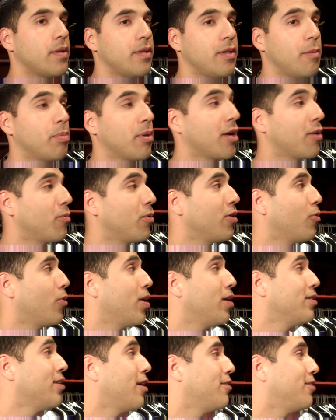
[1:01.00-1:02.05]
And they're playing
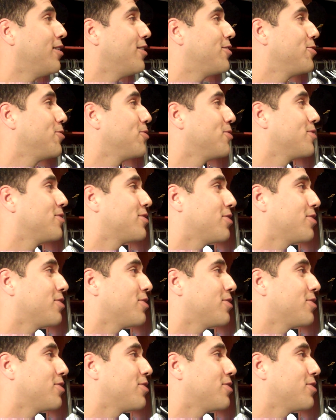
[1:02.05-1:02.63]
well down there too. Yeah.